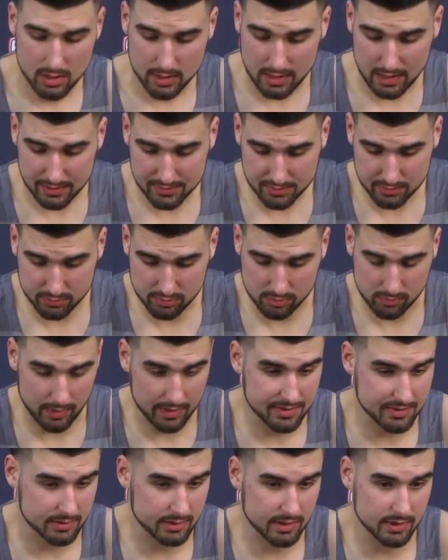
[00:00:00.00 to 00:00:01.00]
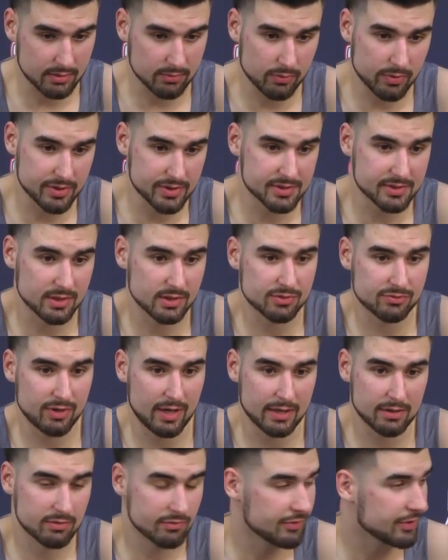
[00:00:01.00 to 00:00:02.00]
That's a good question. That we're still
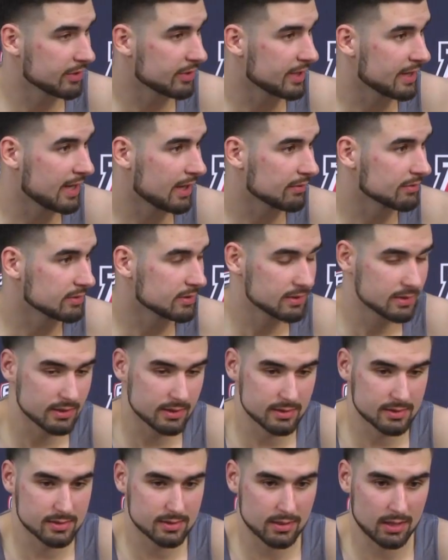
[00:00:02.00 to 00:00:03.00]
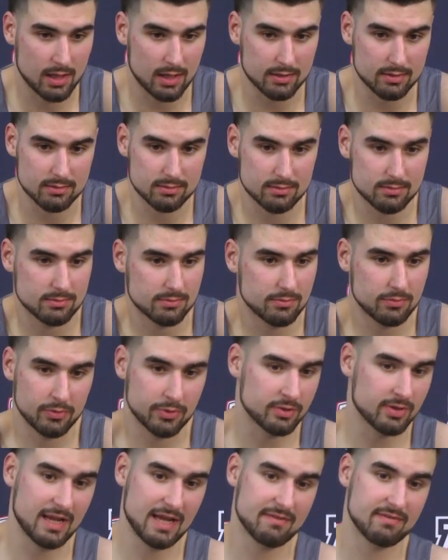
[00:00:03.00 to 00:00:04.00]
trying to figure it out. It's not,
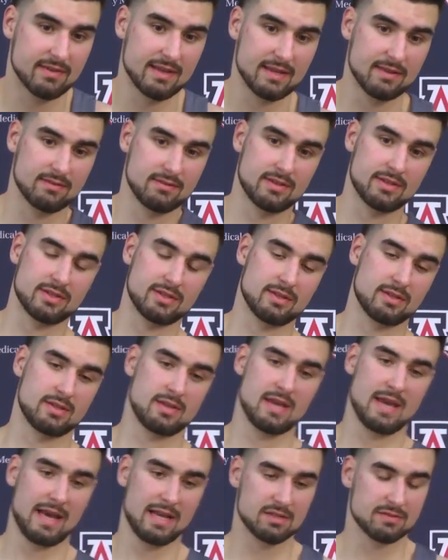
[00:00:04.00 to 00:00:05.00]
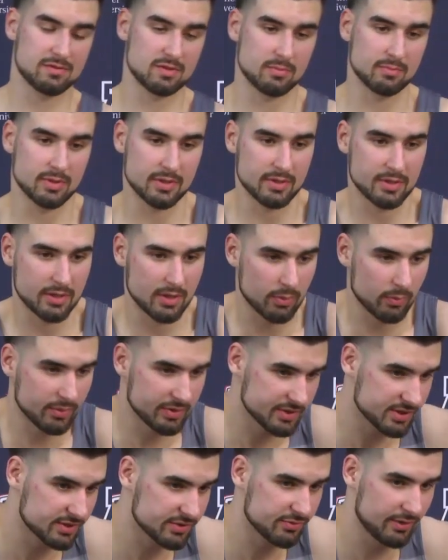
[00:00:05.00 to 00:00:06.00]
we don't have the answer, but you know,
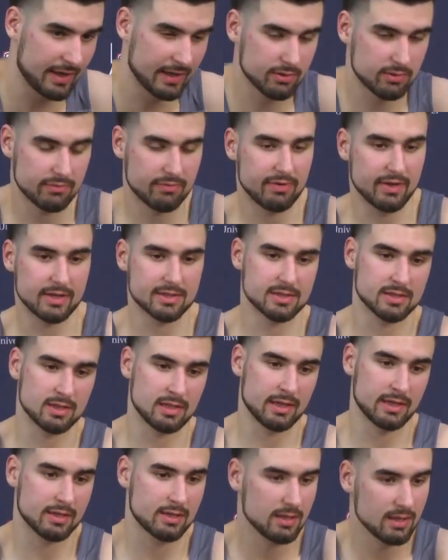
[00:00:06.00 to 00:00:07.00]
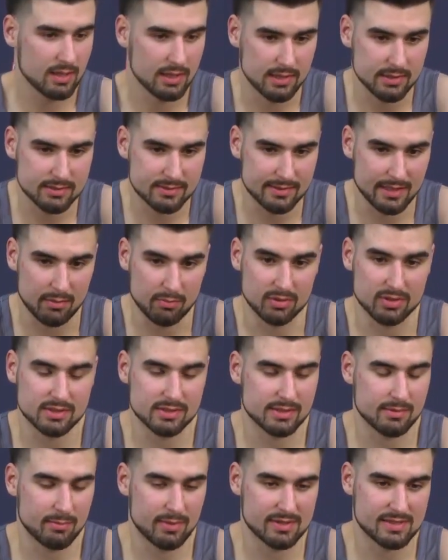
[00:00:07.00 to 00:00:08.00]
we're just trying to fix it like step
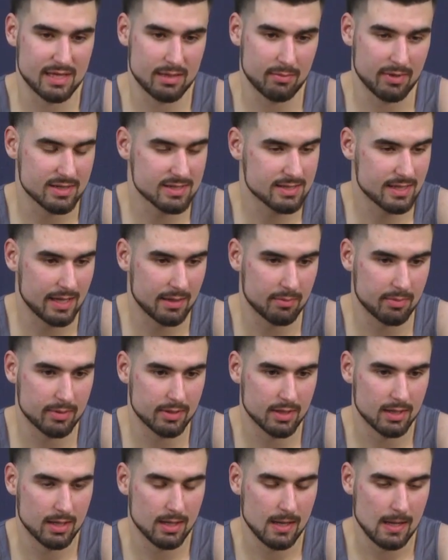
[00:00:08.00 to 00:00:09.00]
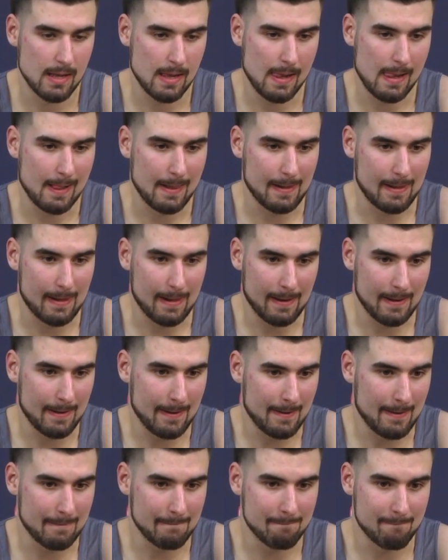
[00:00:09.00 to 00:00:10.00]
by step.
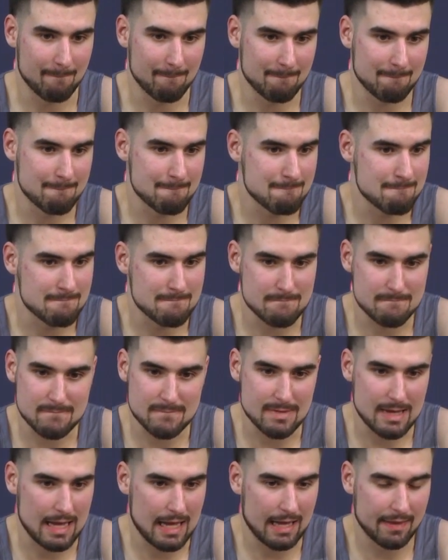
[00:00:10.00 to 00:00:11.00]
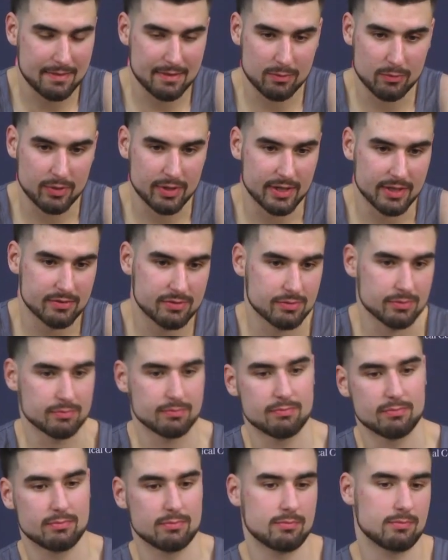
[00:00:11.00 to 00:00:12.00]
I think we need to.
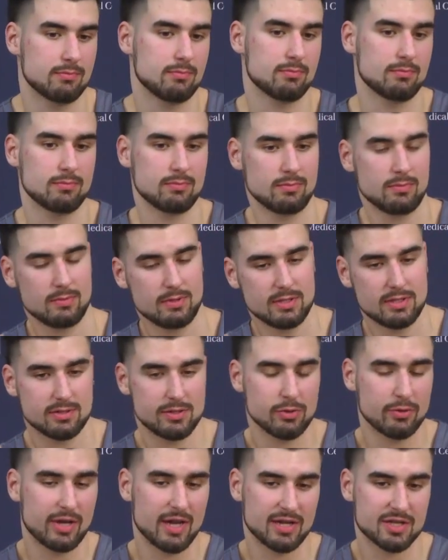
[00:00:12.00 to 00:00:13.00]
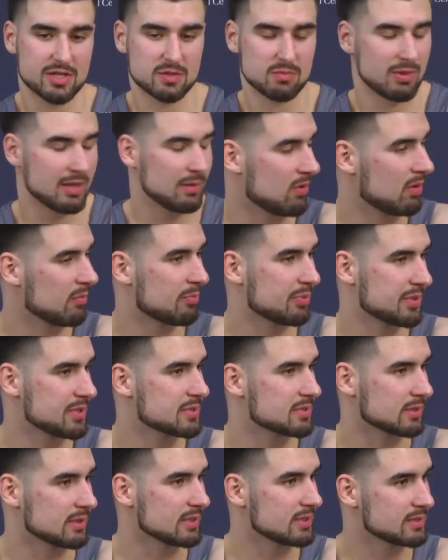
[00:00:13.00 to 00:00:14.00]
You can't just one
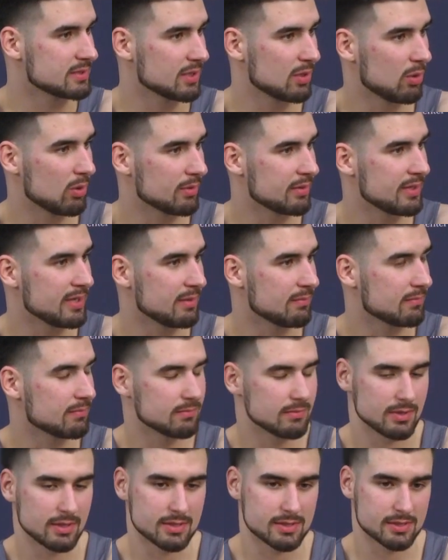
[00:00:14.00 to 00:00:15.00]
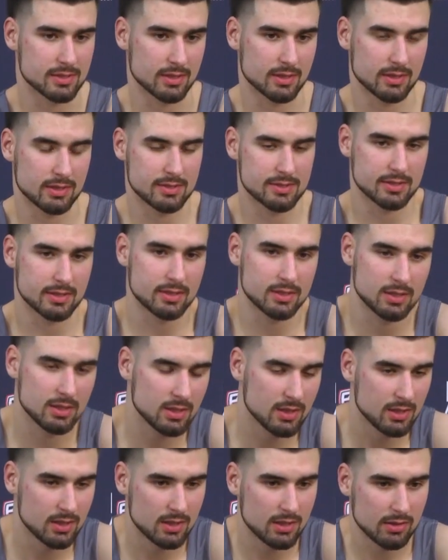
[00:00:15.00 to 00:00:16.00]
person. It's the whole team. It's a
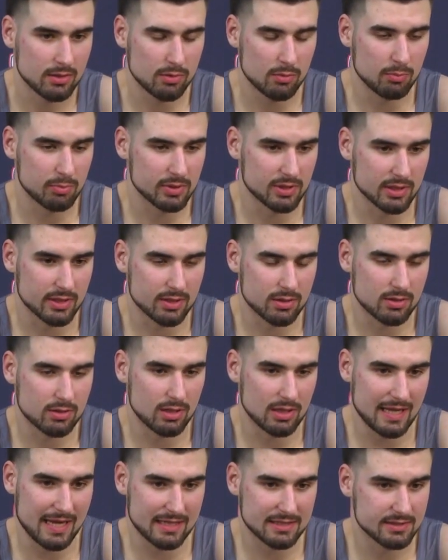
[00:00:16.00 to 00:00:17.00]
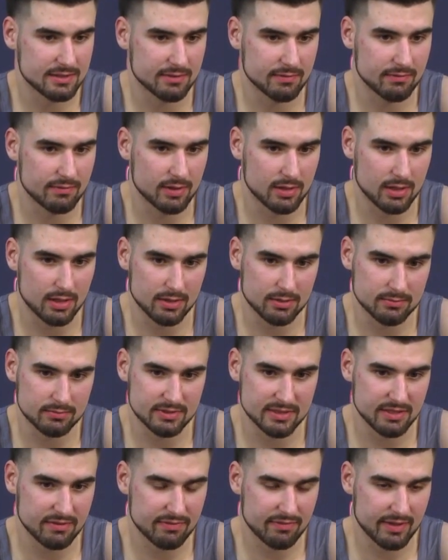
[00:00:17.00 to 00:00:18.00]
completely collective
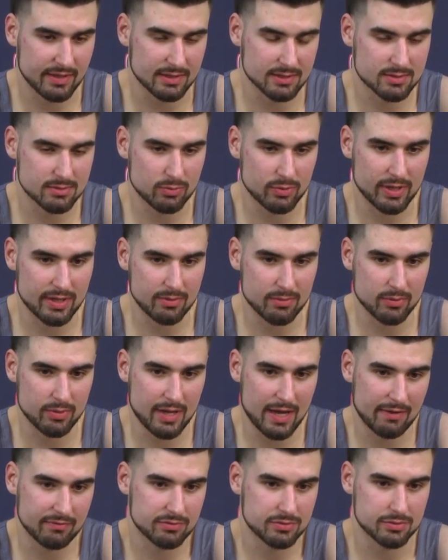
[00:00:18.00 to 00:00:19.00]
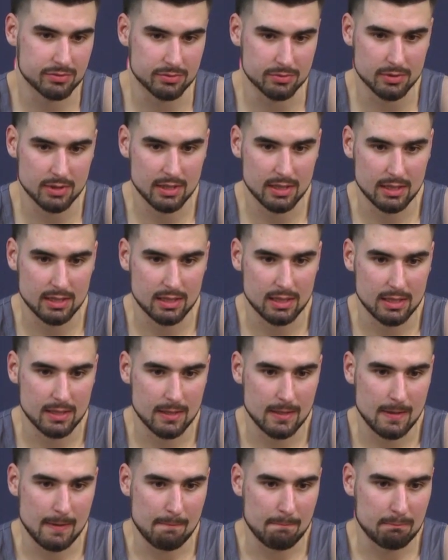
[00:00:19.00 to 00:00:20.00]
defense. We have to
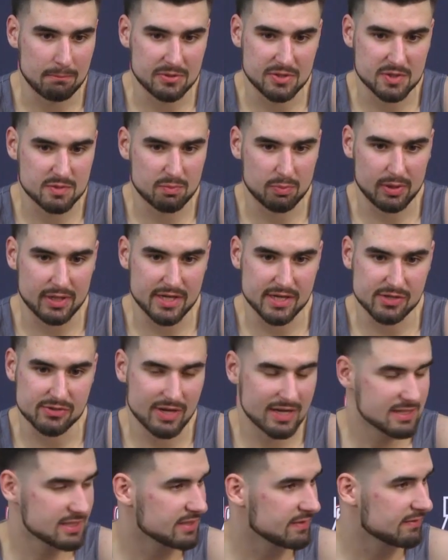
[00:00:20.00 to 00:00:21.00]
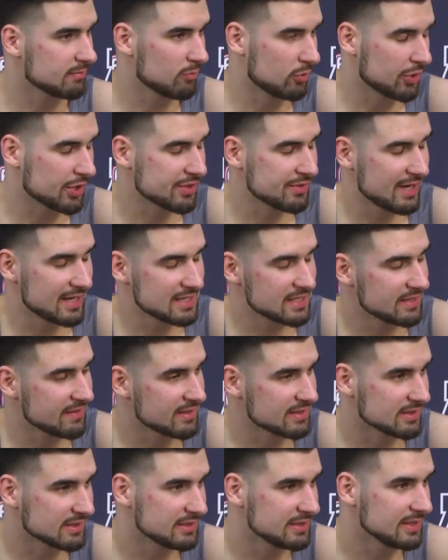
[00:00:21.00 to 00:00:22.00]
just play aggressive, more
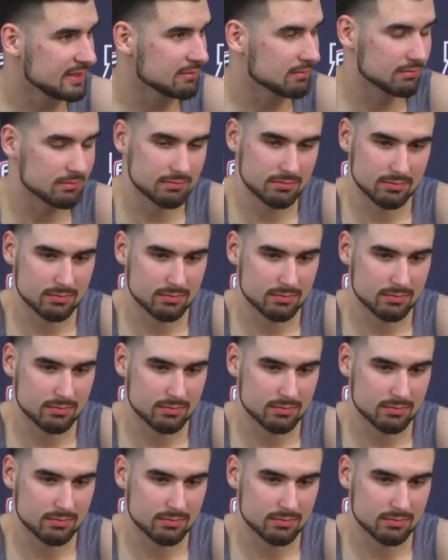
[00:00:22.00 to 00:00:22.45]
aggressive as a team.